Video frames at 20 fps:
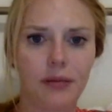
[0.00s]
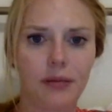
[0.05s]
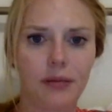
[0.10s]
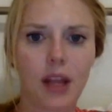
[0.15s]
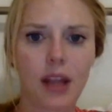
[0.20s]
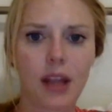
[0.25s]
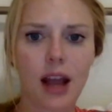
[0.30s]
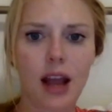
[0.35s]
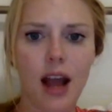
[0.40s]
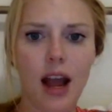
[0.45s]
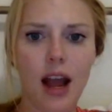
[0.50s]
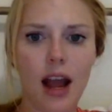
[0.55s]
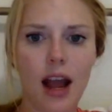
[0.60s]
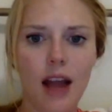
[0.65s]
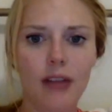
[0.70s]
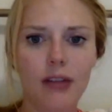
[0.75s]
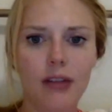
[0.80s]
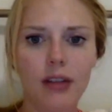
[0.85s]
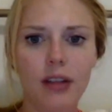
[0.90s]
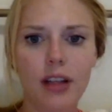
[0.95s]
yeah, I
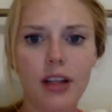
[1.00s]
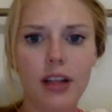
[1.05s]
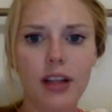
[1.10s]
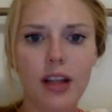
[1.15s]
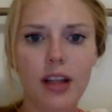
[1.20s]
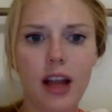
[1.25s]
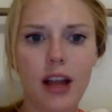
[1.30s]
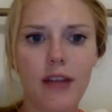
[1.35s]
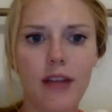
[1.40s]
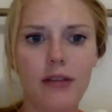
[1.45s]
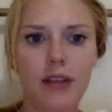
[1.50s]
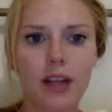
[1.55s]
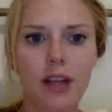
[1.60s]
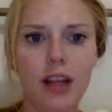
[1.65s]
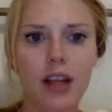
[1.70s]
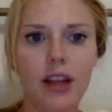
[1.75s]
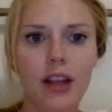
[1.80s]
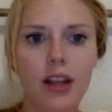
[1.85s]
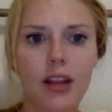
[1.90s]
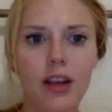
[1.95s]
really loved
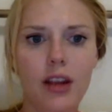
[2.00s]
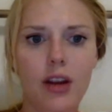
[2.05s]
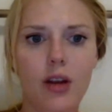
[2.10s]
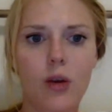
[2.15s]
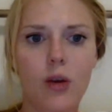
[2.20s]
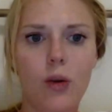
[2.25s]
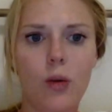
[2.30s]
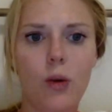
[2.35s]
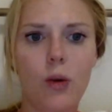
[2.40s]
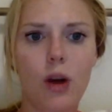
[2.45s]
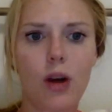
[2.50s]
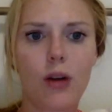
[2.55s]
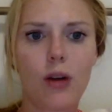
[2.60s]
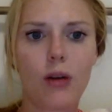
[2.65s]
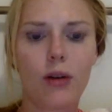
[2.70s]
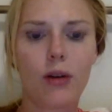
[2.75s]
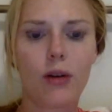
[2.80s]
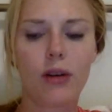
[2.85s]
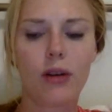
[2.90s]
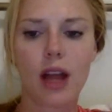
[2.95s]
the
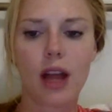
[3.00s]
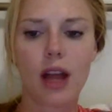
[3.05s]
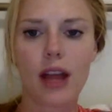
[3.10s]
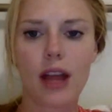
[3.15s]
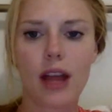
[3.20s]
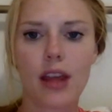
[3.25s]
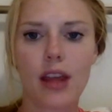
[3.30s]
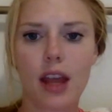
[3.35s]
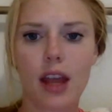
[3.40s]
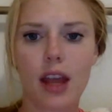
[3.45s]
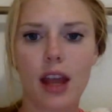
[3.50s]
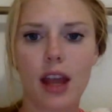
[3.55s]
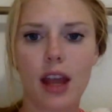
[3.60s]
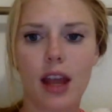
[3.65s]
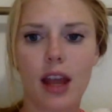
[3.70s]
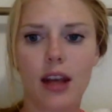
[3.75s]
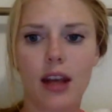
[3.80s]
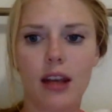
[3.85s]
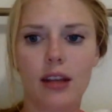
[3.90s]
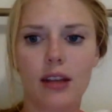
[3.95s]
quote at the
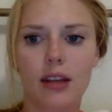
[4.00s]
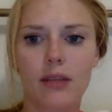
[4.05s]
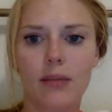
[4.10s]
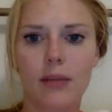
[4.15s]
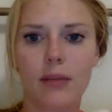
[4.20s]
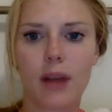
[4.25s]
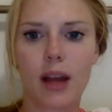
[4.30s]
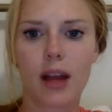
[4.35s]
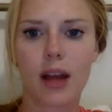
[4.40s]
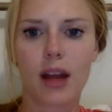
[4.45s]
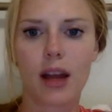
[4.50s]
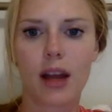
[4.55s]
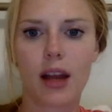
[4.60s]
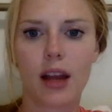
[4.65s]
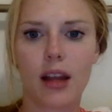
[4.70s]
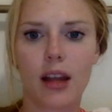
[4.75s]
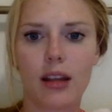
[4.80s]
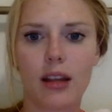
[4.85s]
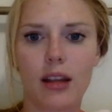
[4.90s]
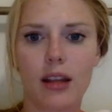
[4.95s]
end
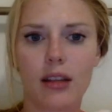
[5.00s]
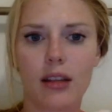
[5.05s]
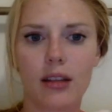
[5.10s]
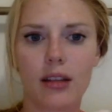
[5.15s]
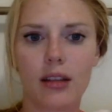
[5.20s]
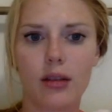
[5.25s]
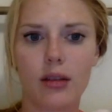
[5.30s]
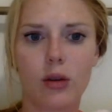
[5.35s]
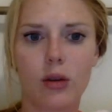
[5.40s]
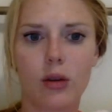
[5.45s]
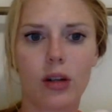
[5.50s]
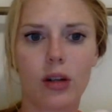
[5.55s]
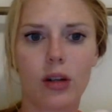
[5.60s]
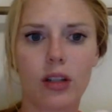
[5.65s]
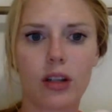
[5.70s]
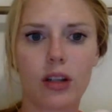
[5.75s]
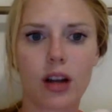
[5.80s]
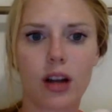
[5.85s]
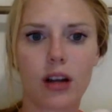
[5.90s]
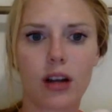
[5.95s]
by Lord
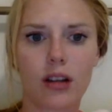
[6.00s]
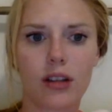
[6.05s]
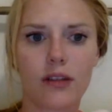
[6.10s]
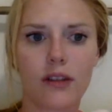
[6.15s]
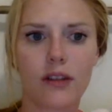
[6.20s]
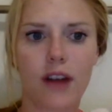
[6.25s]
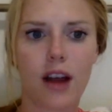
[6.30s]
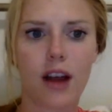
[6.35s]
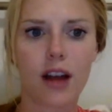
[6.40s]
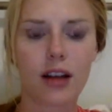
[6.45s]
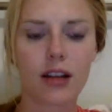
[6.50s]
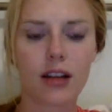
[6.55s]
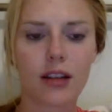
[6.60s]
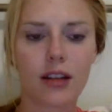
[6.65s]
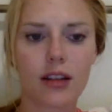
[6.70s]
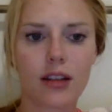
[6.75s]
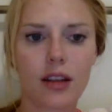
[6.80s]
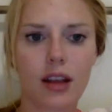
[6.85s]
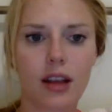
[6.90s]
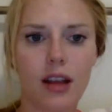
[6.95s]
Charles Fox
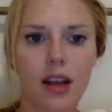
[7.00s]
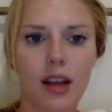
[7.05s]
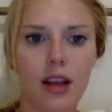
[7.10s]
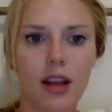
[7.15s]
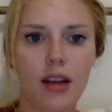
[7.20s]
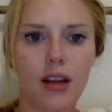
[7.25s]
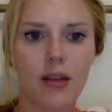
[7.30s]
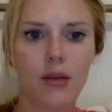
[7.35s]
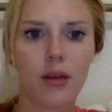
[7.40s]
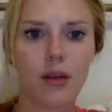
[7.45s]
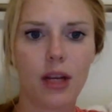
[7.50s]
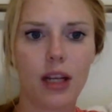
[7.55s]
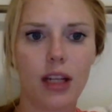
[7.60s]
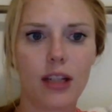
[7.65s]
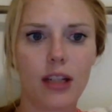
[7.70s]
when he